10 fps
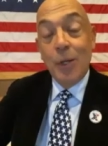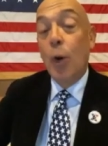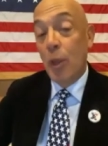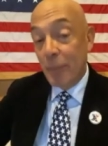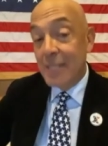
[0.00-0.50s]

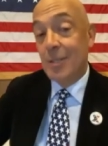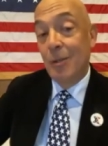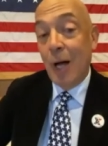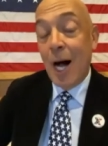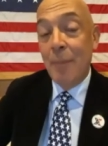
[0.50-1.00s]
the base a
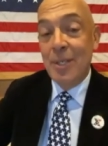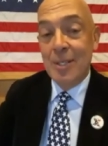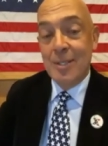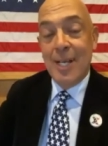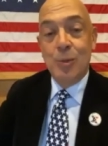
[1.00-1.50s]
lot
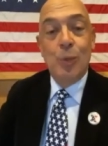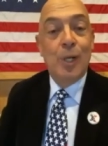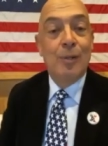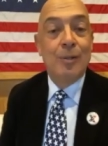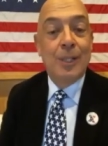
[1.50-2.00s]
because that's
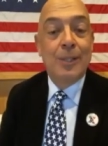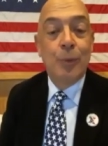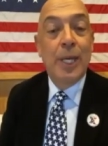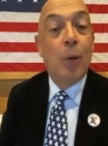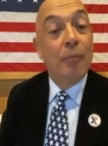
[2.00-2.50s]
where uh,
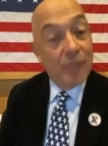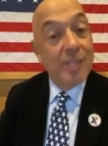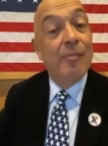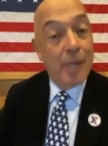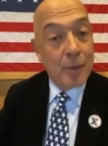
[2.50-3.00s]
we help
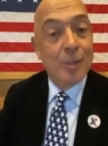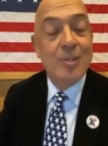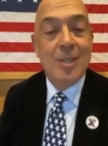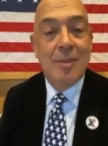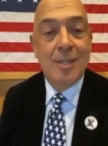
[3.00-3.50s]
feed
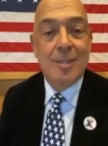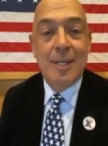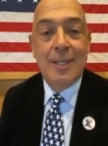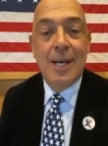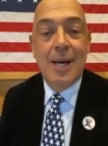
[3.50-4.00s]
veterans and things
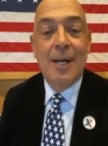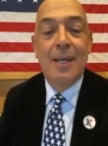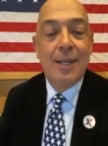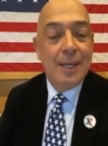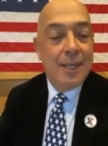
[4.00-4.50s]
like that
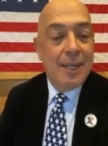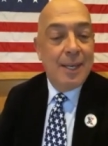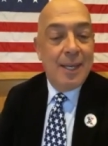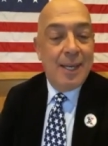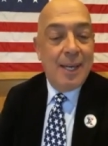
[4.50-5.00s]

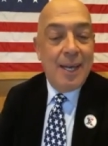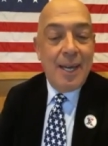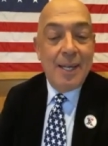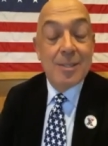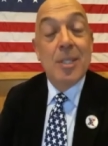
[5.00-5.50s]

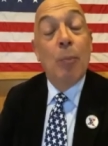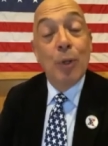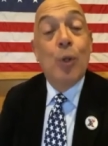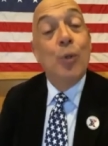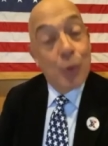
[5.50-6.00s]
and someone
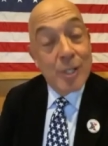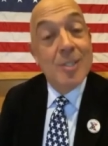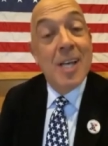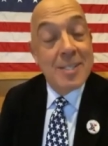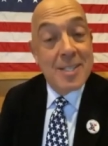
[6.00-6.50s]
could
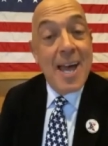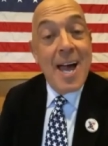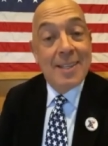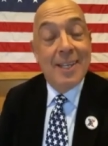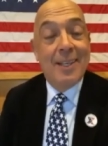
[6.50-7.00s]
criticize
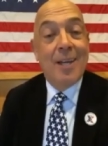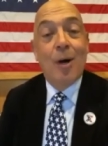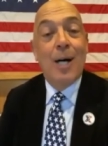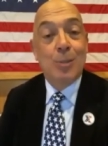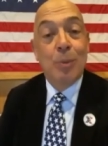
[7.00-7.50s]
that that that
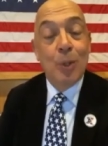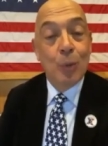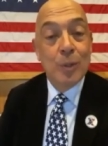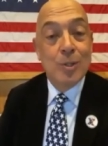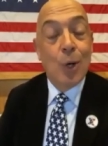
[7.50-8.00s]
hospital
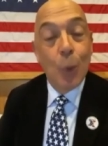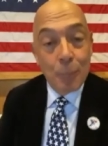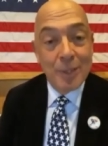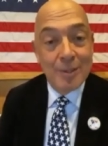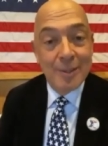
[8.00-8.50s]
was
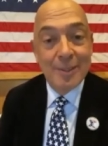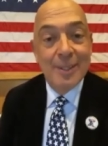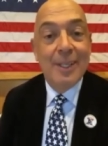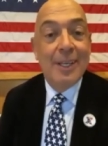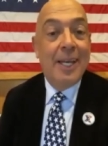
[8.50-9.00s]
opened
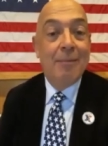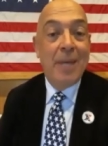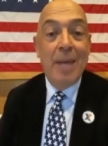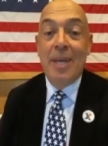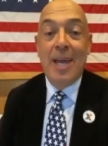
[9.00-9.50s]
and
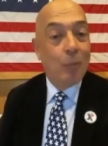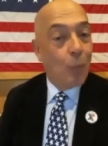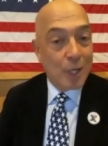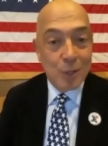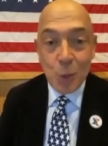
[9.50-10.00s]
maybe had
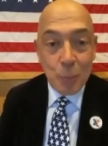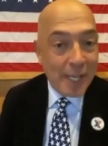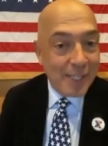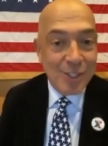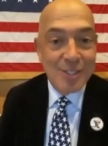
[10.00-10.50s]
one or two
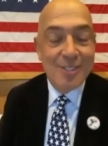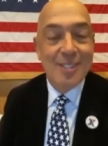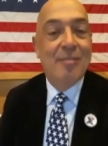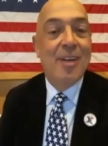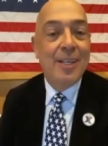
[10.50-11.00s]
patients
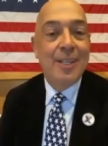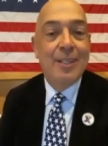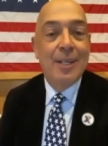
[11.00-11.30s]
if any